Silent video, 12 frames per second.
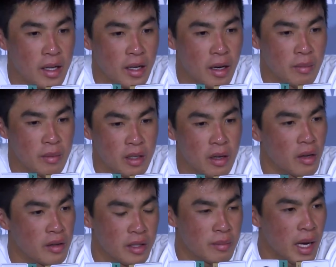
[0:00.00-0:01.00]
and you know,
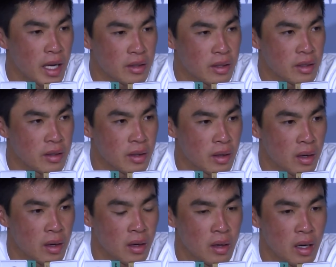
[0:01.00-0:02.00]
all these matches
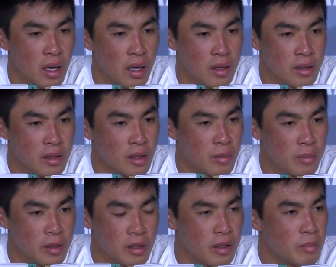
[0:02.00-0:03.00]
are you know,
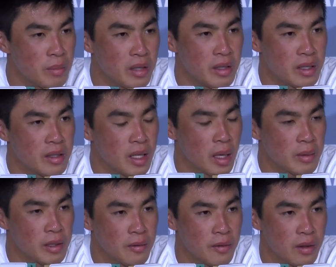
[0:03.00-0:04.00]
good building
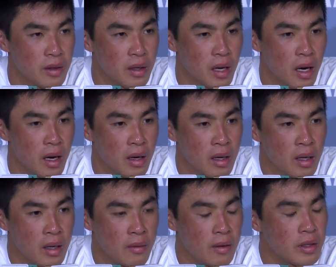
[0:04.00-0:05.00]
steps for
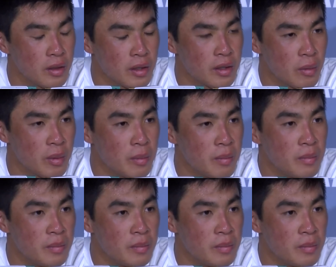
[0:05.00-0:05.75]
the U.S. Open.